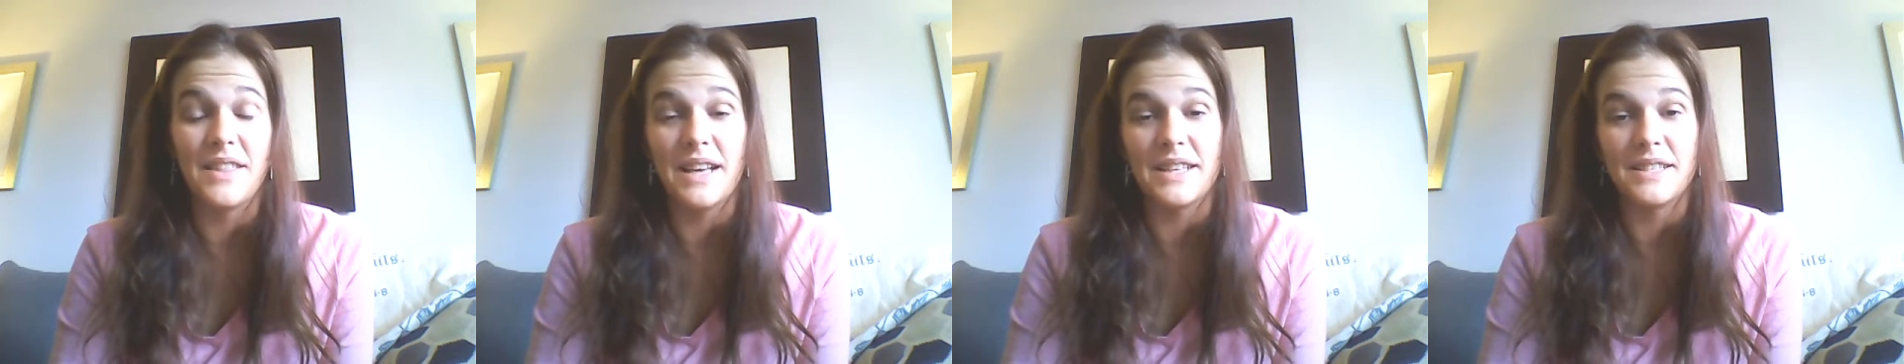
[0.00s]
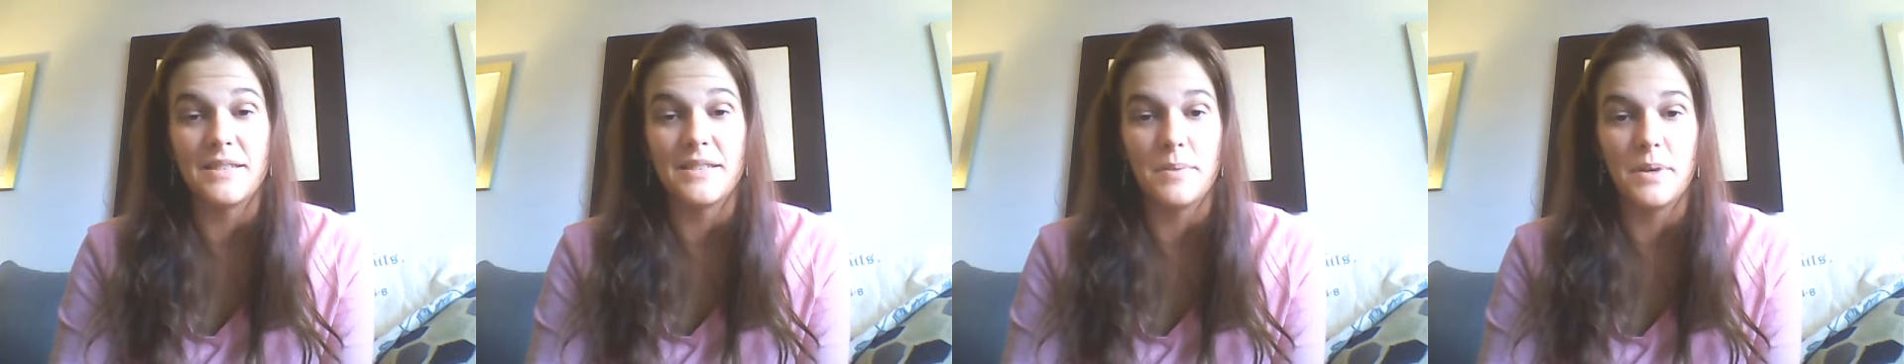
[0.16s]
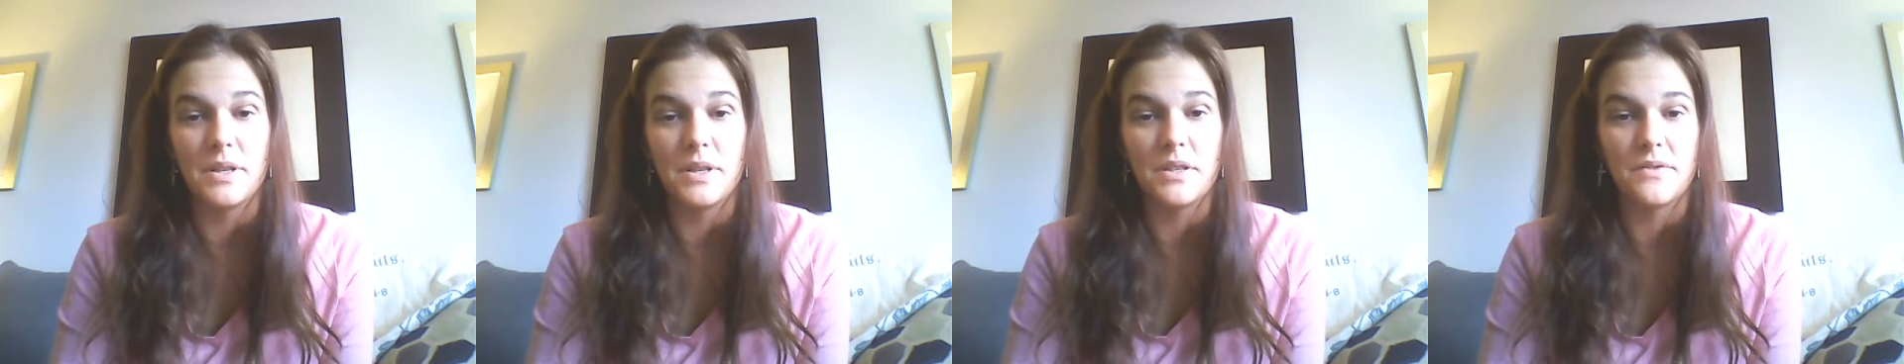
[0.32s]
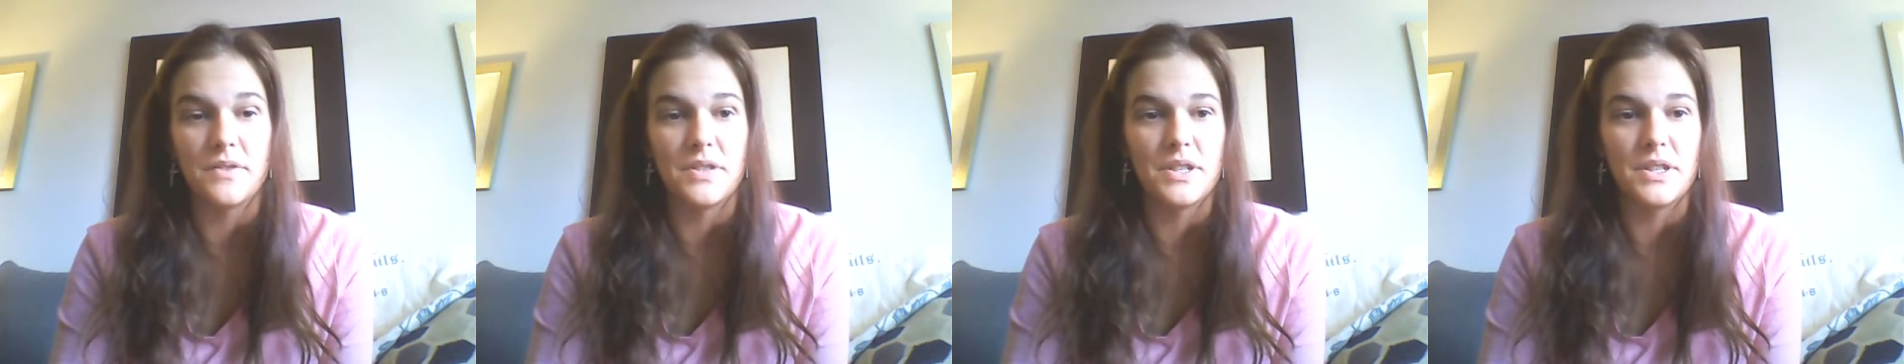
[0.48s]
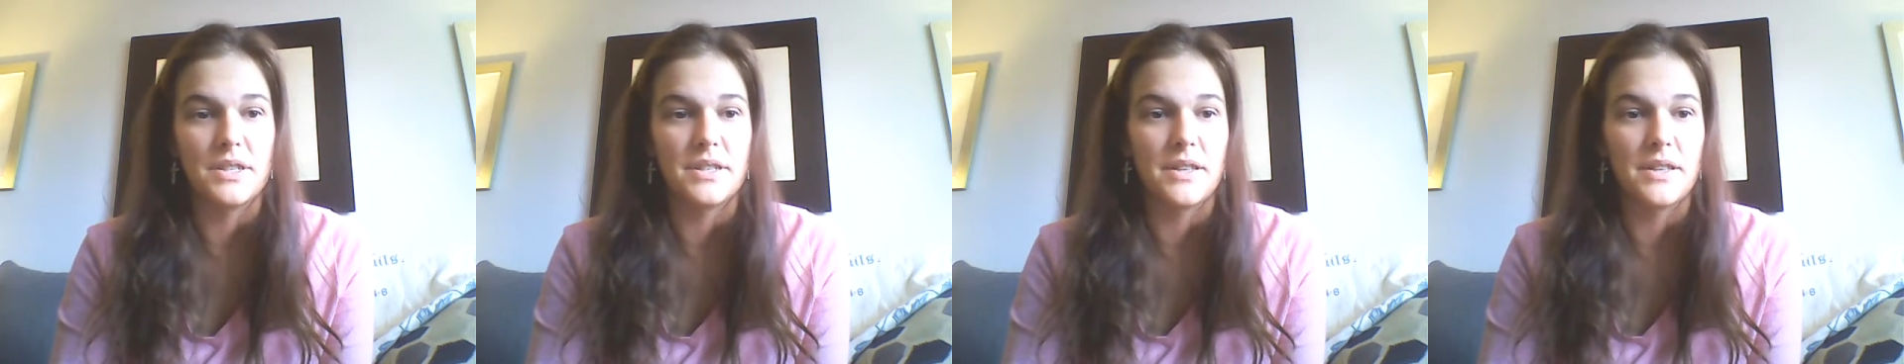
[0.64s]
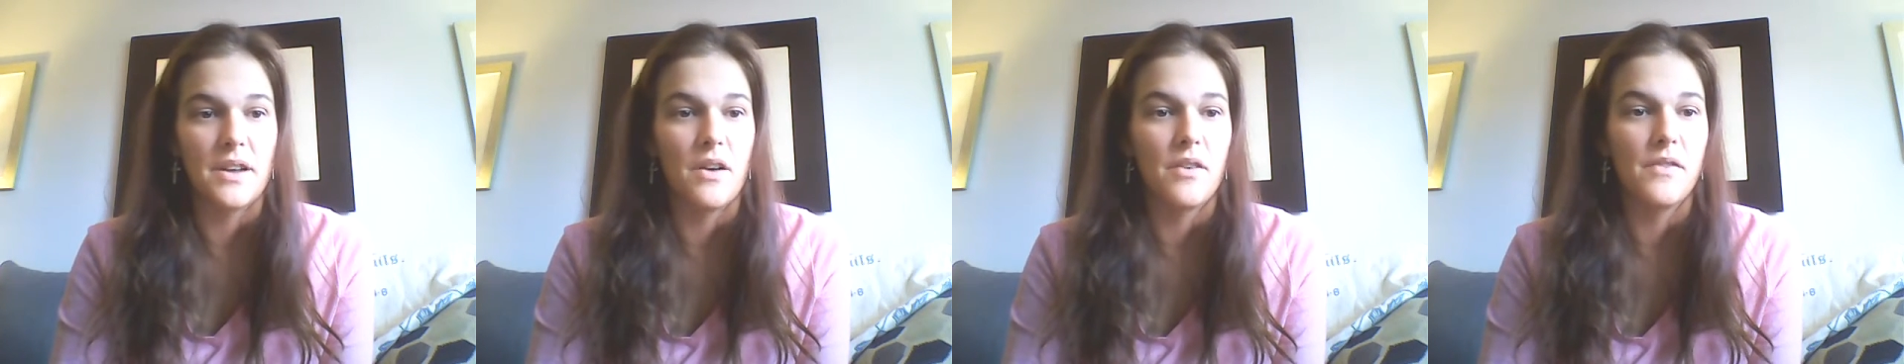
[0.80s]
that speaks for
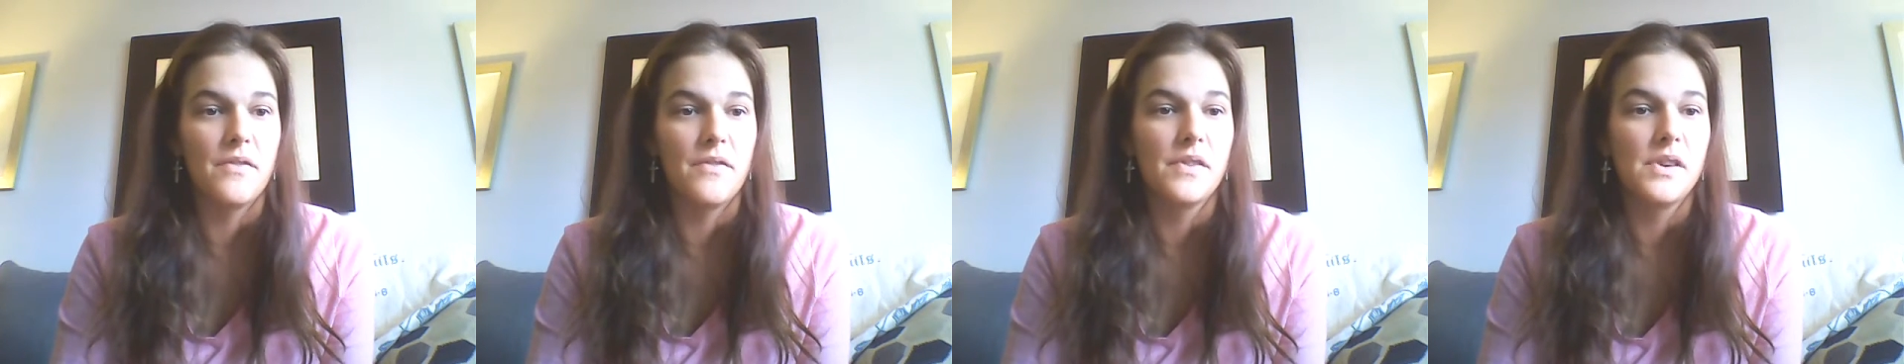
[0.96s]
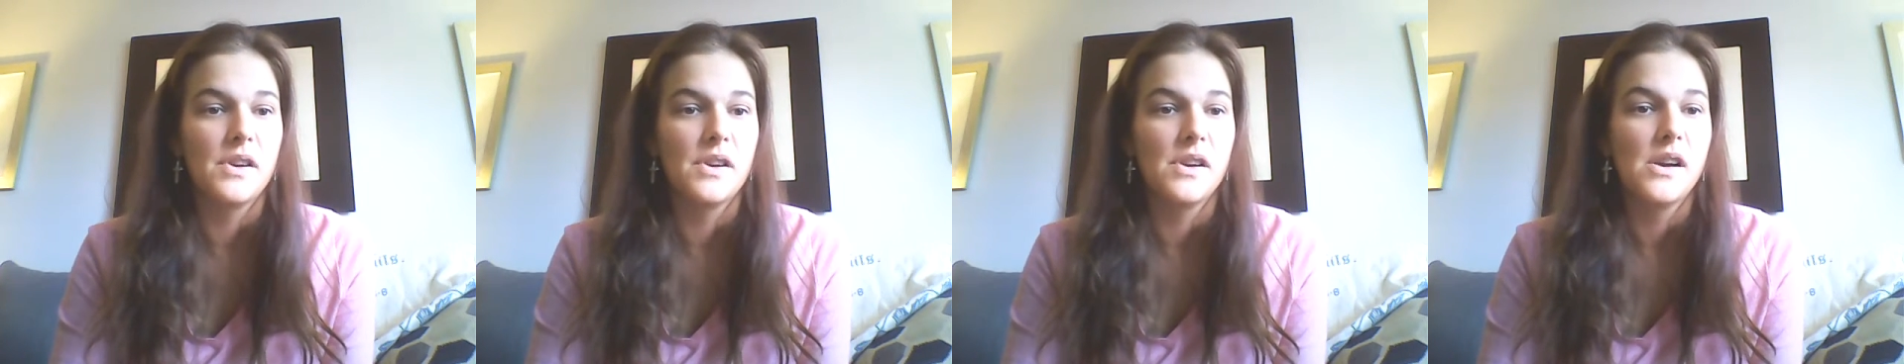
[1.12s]
itself.